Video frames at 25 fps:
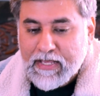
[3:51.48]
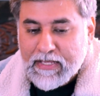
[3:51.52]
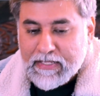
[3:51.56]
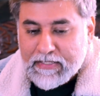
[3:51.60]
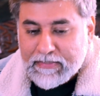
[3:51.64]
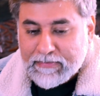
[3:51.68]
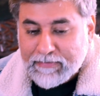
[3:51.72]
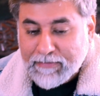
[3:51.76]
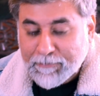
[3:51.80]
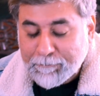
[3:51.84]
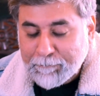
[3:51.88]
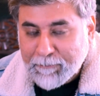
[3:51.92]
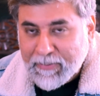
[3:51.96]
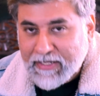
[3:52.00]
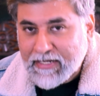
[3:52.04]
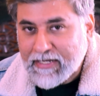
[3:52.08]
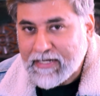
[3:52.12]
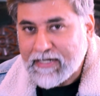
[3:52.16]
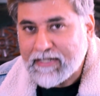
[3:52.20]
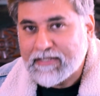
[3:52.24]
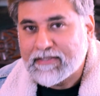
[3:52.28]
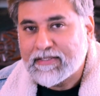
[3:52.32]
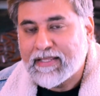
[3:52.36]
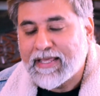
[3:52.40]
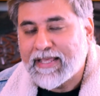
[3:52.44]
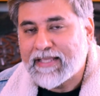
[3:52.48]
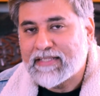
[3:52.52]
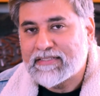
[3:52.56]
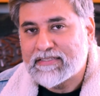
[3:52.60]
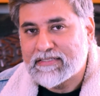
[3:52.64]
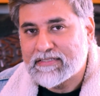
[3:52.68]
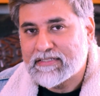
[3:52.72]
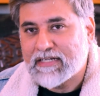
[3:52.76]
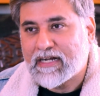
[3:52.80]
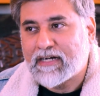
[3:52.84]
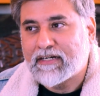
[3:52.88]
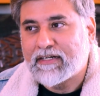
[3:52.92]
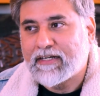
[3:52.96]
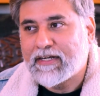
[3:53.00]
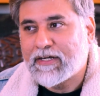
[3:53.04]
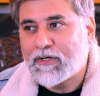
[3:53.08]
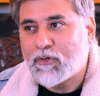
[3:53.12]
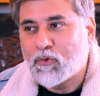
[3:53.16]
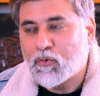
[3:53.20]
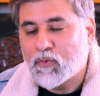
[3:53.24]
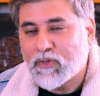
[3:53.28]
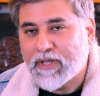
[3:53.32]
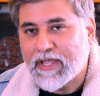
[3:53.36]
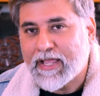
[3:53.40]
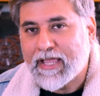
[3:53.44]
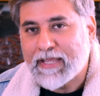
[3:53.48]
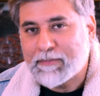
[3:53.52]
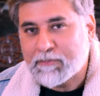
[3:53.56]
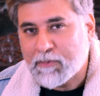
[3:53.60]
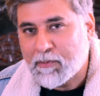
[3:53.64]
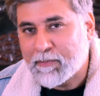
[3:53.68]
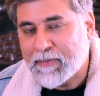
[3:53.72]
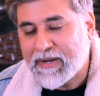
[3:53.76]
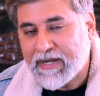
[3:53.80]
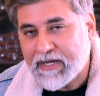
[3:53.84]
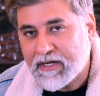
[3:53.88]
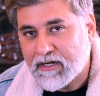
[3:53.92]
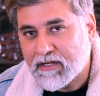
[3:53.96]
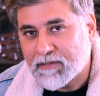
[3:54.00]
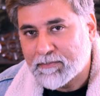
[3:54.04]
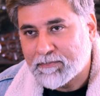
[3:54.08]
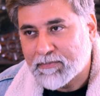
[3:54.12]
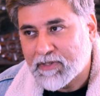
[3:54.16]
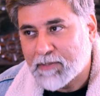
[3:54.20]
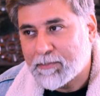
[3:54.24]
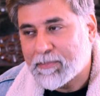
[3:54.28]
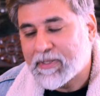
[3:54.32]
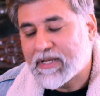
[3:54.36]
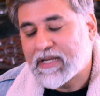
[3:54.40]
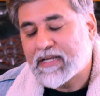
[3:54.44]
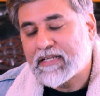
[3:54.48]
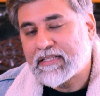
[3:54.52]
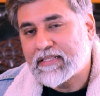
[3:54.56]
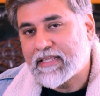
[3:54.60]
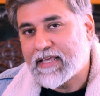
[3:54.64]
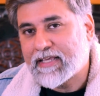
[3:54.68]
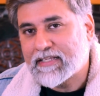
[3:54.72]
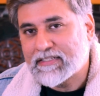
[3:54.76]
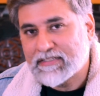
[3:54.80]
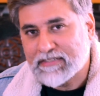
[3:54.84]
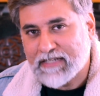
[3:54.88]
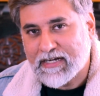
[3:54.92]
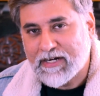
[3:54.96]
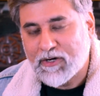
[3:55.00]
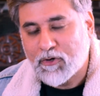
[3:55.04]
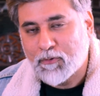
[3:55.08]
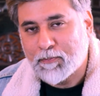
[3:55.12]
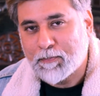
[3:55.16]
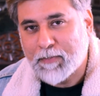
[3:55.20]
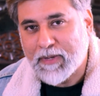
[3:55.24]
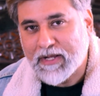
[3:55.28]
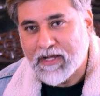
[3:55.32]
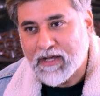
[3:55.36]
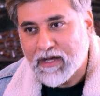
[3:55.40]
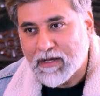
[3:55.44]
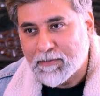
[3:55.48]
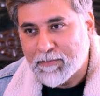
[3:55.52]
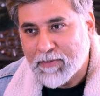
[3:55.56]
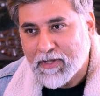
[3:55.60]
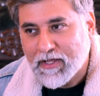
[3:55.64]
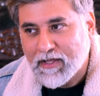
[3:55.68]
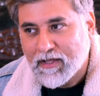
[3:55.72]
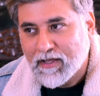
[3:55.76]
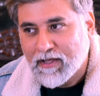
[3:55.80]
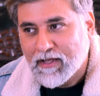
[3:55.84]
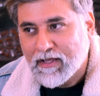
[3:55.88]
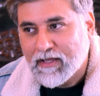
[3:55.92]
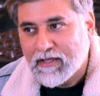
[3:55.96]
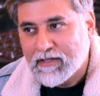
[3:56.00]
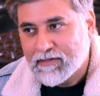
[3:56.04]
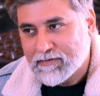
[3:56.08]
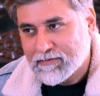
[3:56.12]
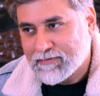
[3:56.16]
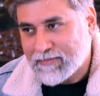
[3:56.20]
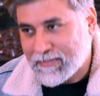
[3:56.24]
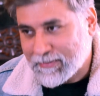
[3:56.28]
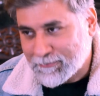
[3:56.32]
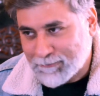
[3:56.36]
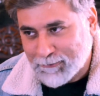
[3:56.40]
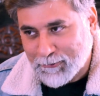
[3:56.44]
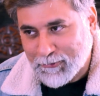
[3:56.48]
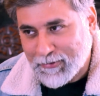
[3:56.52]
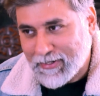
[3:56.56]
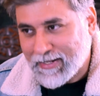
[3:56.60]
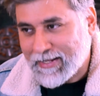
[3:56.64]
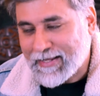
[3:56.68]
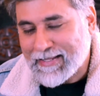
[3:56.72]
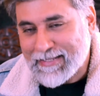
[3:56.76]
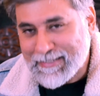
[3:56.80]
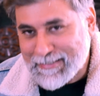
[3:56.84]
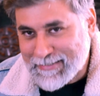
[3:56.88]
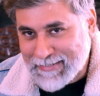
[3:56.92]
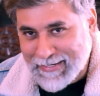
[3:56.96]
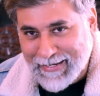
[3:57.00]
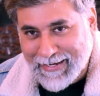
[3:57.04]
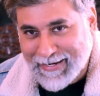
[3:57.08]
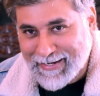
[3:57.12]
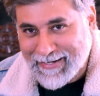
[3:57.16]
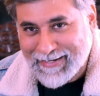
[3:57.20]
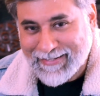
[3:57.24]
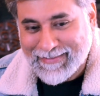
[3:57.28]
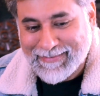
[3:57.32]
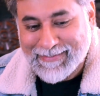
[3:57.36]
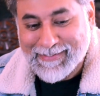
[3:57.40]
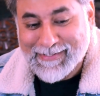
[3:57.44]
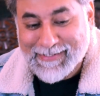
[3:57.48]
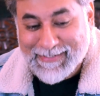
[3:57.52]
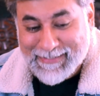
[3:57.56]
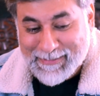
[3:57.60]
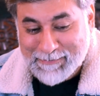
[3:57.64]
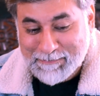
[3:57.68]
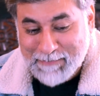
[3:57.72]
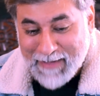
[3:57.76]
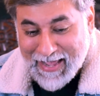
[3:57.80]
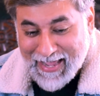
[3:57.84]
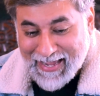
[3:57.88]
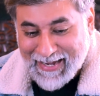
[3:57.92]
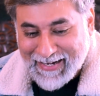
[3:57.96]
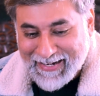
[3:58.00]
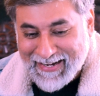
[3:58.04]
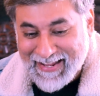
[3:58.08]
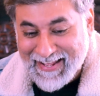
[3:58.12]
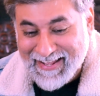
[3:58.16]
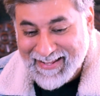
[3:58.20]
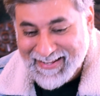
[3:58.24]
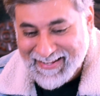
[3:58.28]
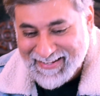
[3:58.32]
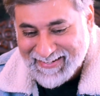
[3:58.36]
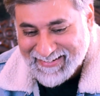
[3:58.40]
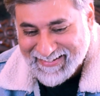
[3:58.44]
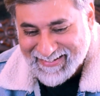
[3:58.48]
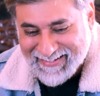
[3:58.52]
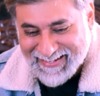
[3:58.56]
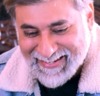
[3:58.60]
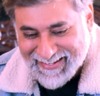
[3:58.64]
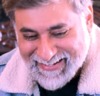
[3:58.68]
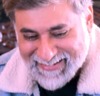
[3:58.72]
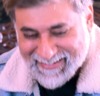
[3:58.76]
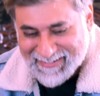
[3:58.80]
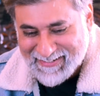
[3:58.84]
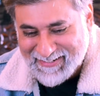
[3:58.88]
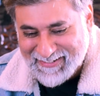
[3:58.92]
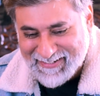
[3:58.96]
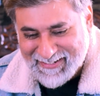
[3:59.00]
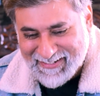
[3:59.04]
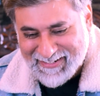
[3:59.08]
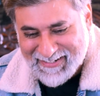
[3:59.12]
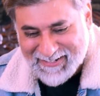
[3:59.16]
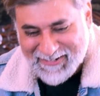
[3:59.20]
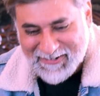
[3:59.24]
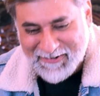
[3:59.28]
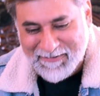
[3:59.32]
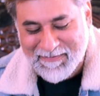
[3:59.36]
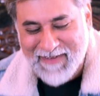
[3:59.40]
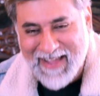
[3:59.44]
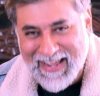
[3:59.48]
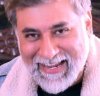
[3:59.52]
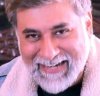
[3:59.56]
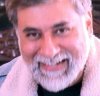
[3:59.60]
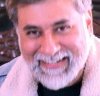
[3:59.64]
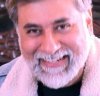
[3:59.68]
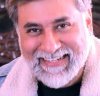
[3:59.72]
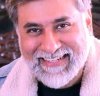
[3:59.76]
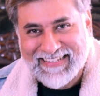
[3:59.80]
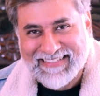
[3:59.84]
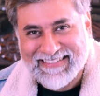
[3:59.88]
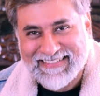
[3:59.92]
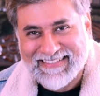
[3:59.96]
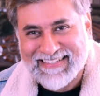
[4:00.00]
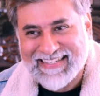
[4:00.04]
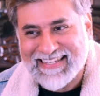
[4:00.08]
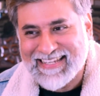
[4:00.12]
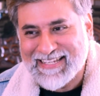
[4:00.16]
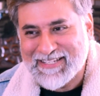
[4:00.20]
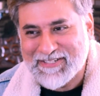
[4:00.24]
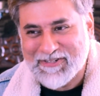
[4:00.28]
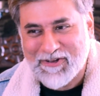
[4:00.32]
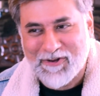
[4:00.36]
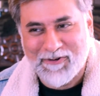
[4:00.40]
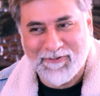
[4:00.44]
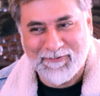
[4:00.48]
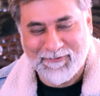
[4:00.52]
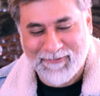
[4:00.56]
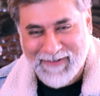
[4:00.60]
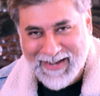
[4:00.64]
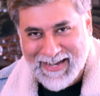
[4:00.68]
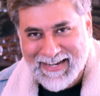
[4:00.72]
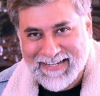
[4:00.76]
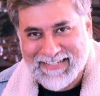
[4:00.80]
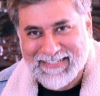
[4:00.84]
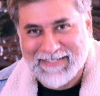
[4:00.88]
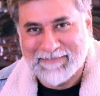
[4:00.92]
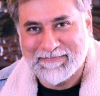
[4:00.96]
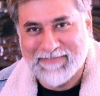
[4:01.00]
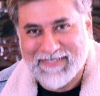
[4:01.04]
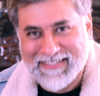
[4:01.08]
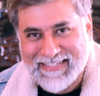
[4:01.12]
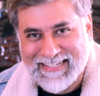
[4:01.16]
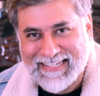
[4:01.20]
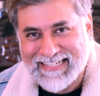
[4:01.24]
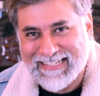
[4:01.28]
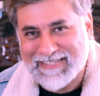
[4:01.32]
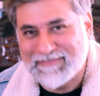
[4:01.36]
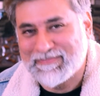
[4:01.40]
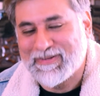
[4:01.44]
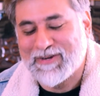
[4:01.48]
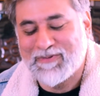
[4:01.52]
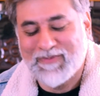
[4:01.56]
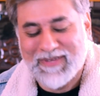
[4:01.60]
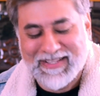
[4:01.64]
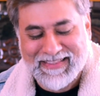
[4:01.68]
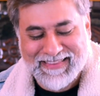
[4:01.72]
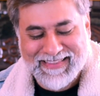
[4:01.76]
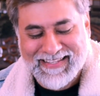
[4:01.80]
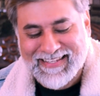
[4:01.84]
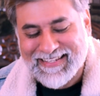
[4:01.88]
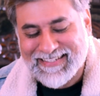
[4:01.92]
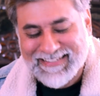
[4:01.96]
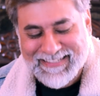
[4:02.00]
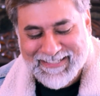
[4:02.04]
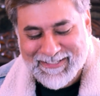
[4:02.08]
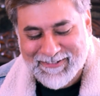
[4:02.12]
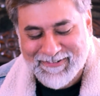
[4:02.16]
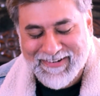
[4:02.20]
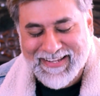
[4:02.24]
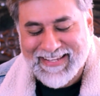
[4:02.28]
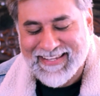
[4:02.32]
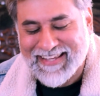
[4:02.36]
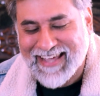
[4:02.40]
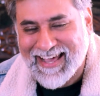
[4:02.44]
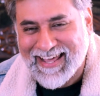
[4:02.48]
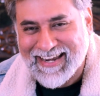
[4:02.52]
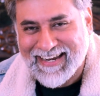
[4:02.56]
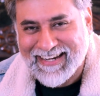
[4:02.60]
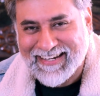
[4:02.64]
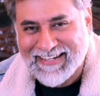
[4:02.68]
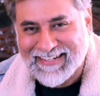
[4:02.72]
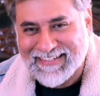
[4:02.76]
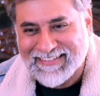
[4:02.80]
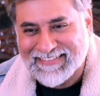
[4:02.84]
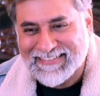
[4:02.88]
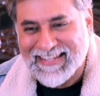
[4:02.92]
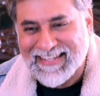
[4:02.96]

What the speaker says: the minute things started to gain momentum, the minute things started to pick up, they would inject these bad romantic scenes or friendship scenes between these three characters,